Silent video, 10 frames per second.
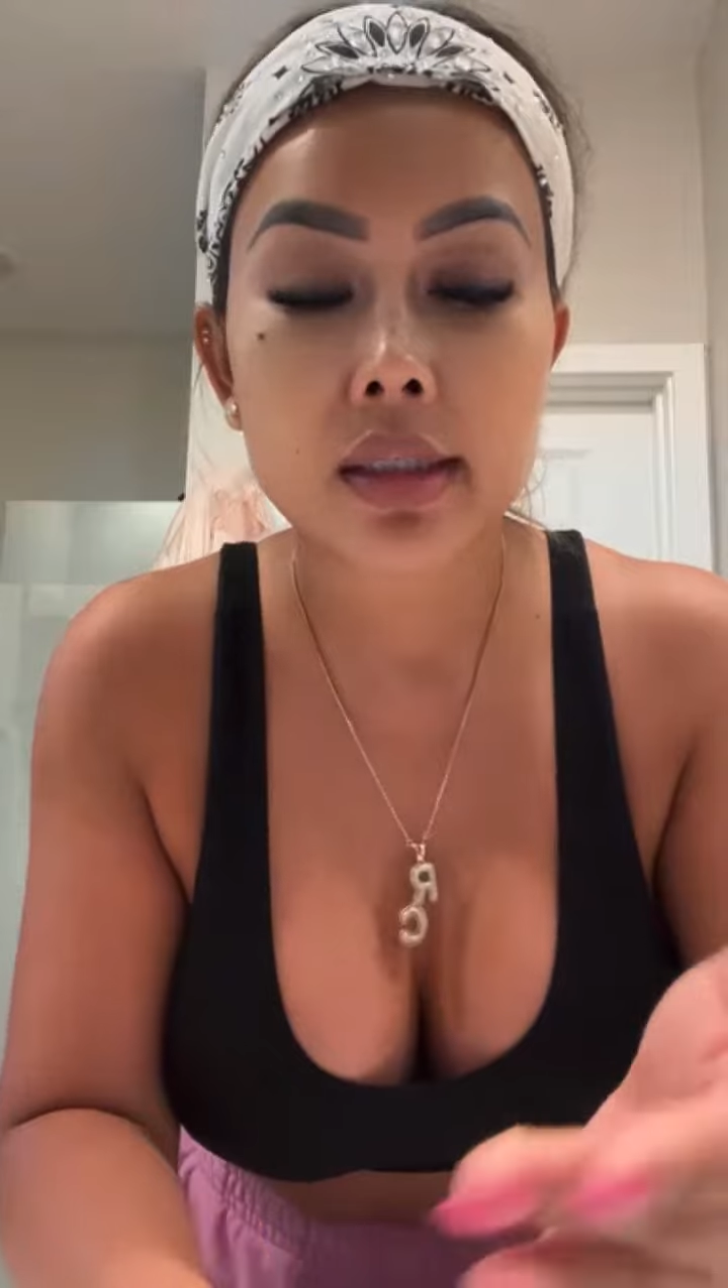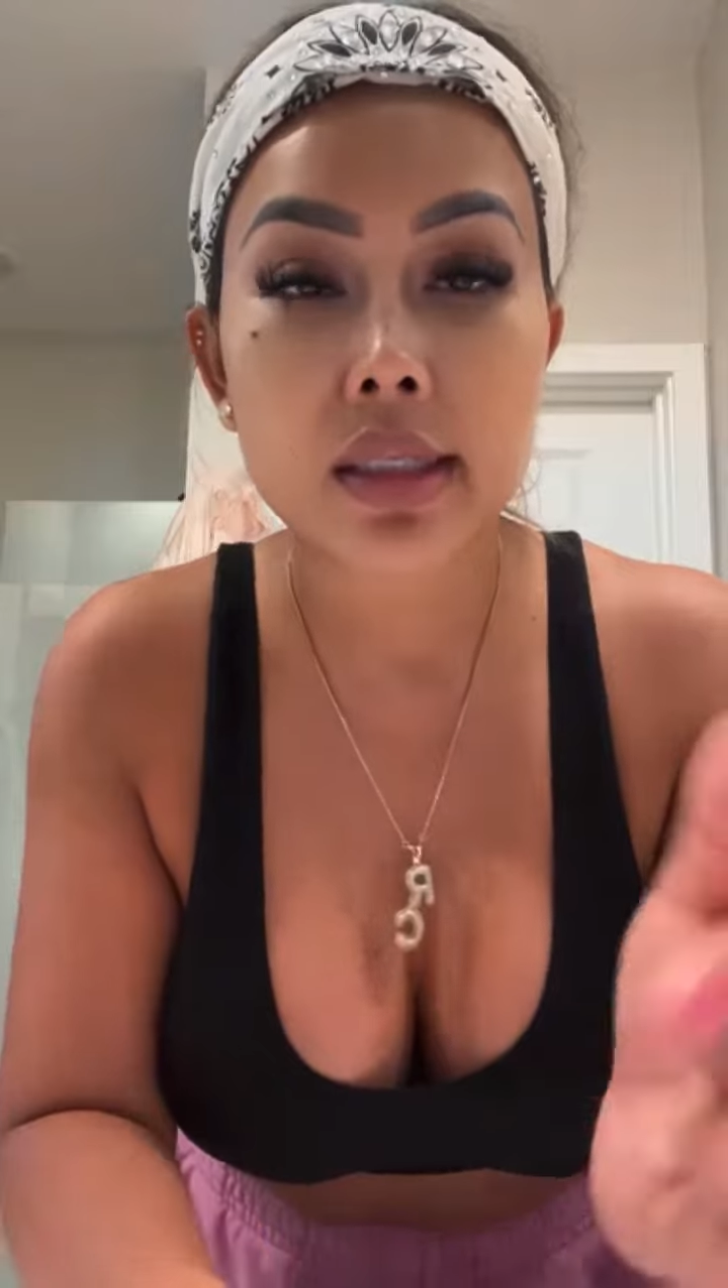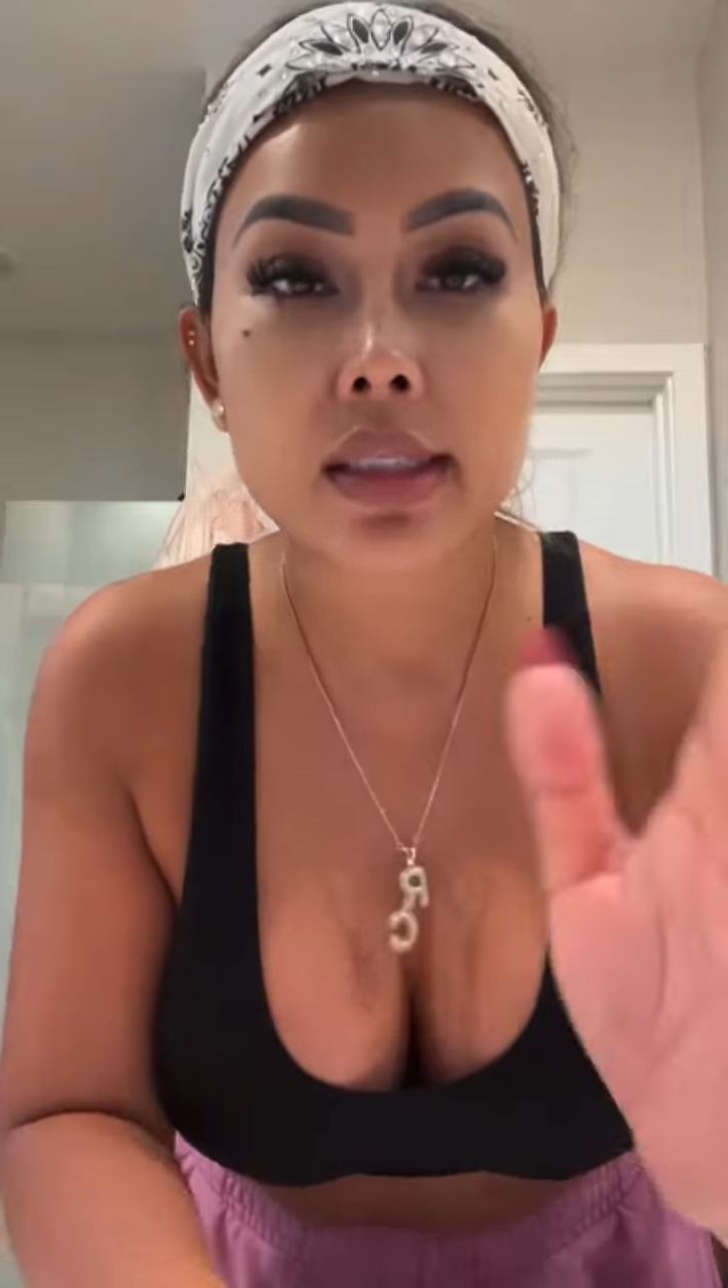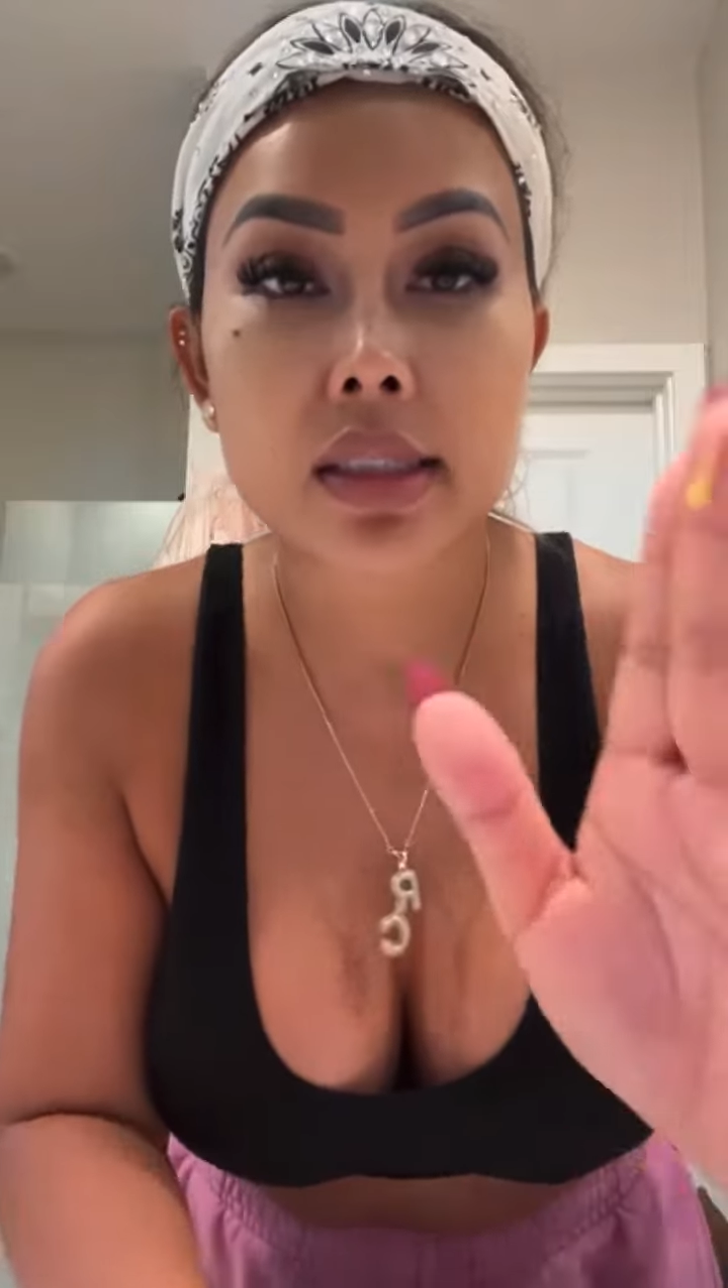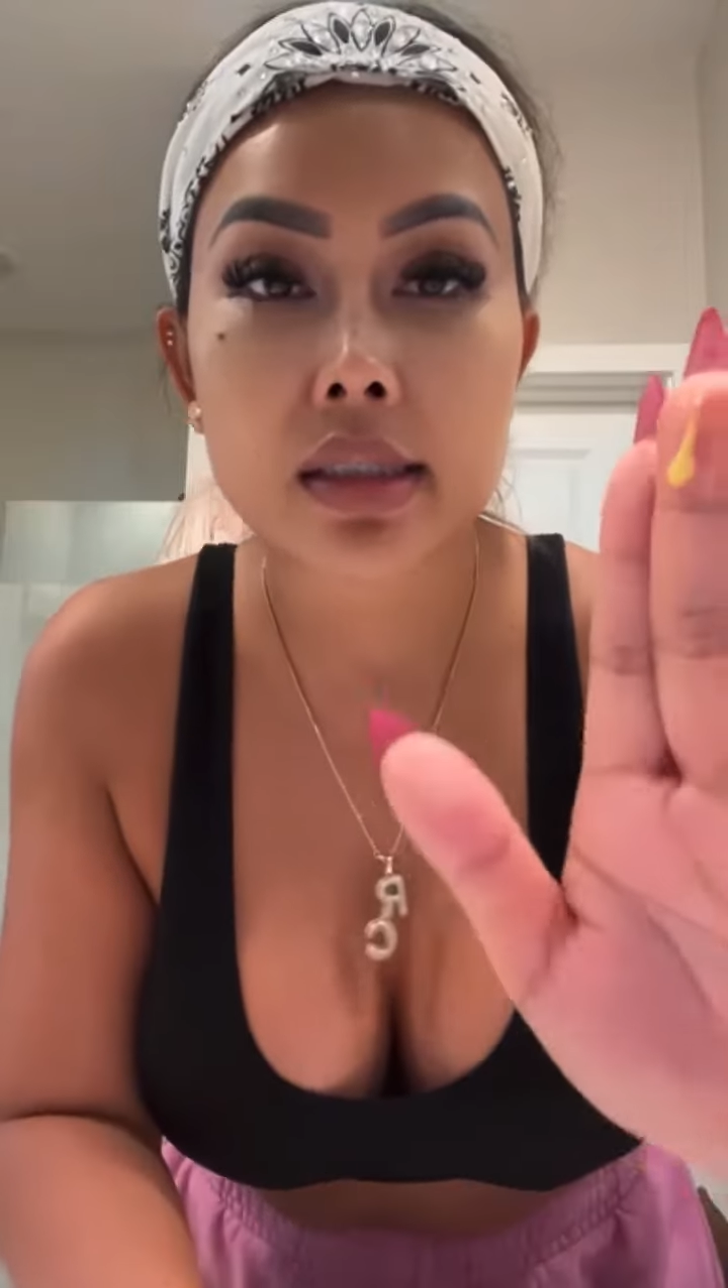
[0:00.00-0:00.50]

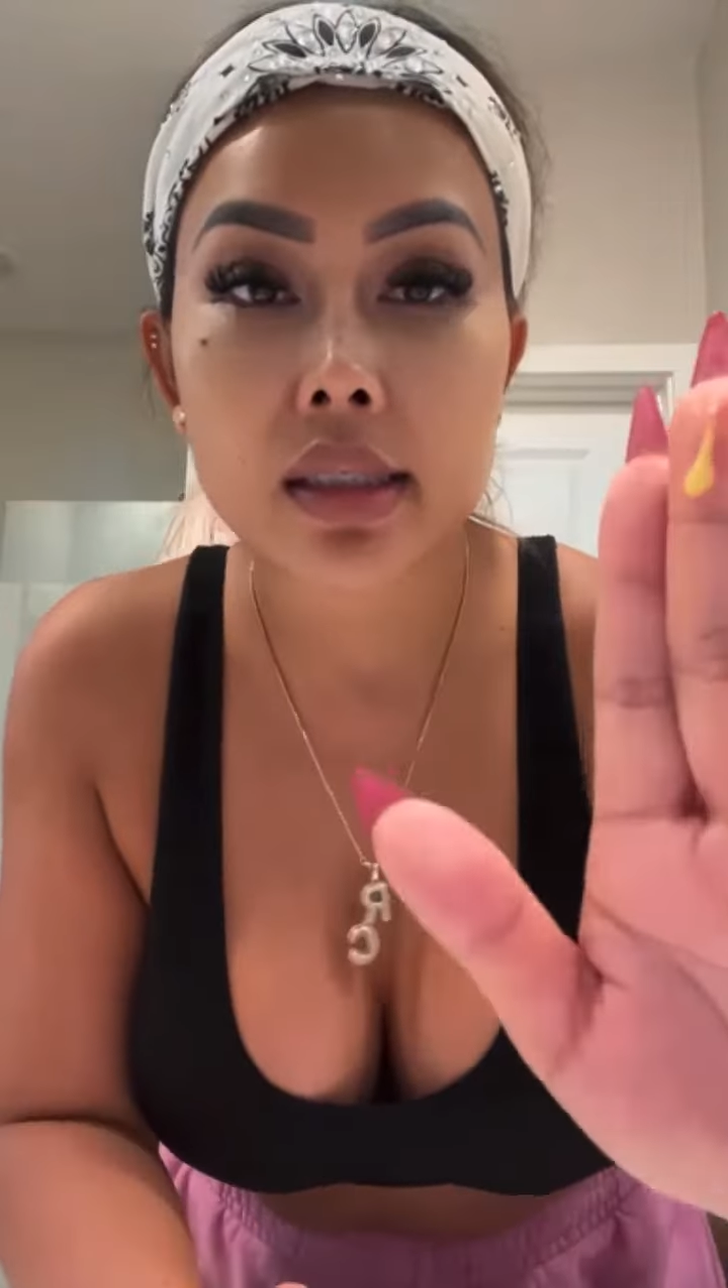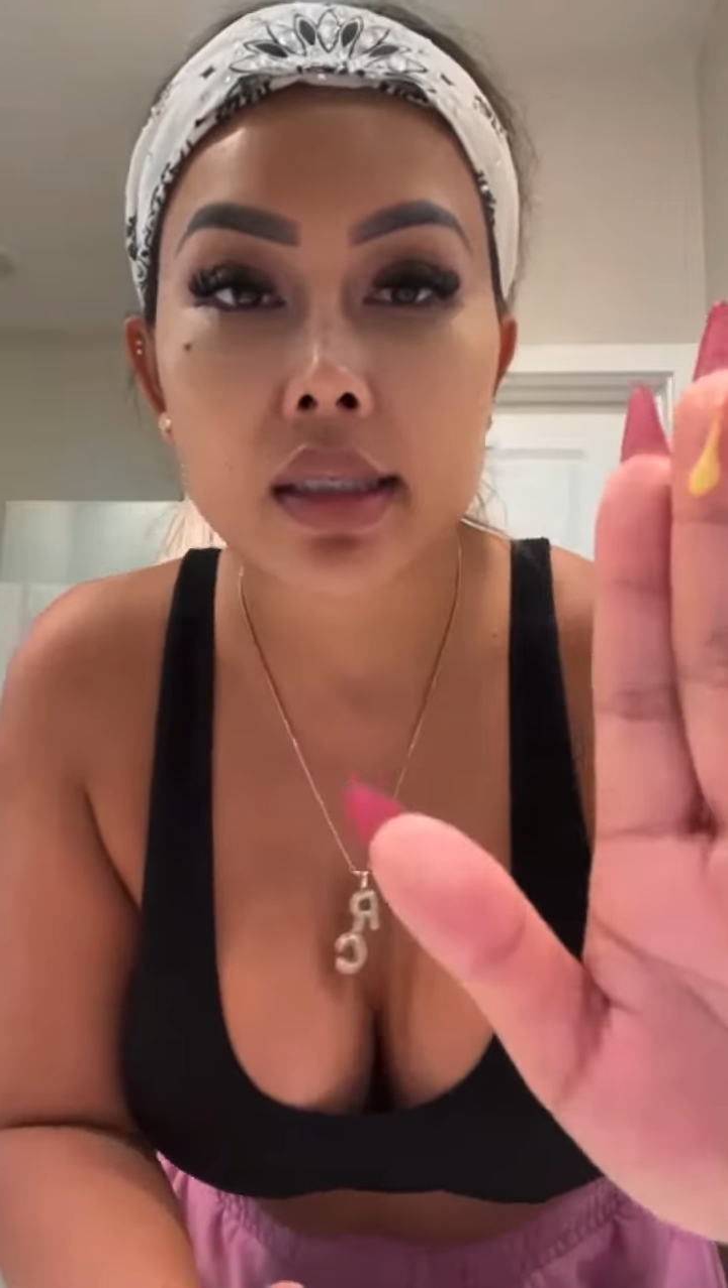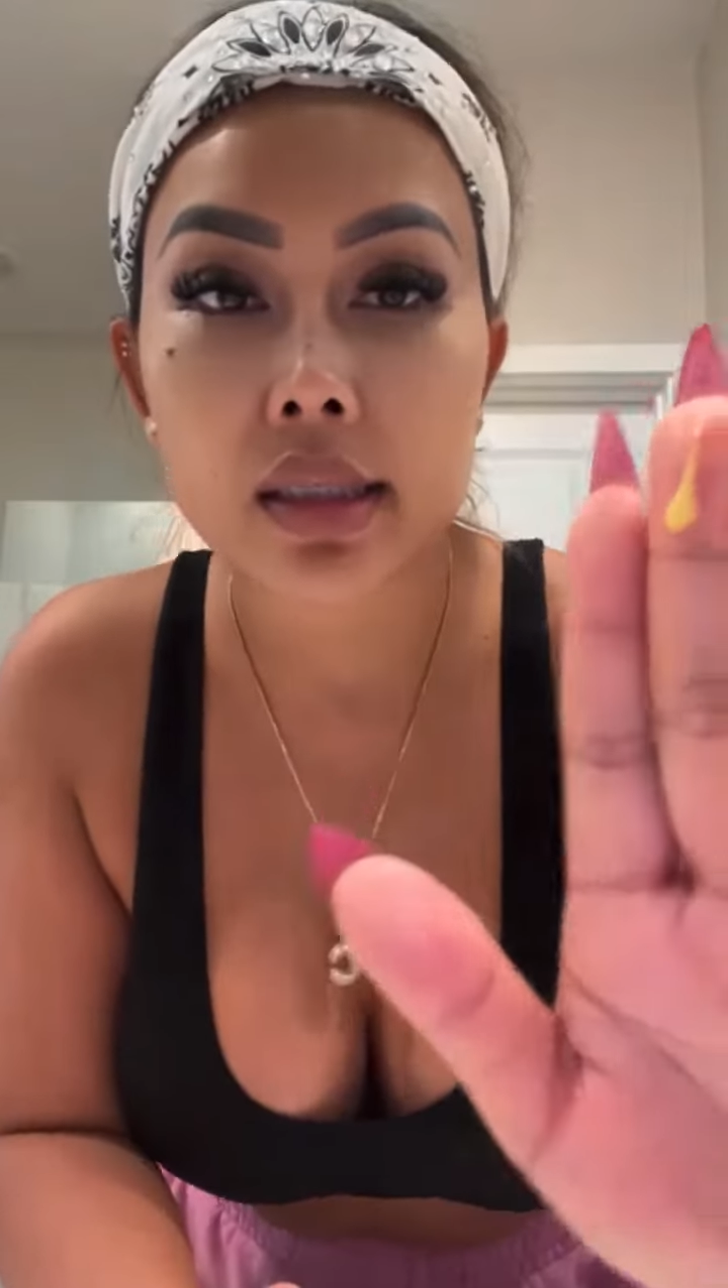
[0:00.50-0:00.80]
it's a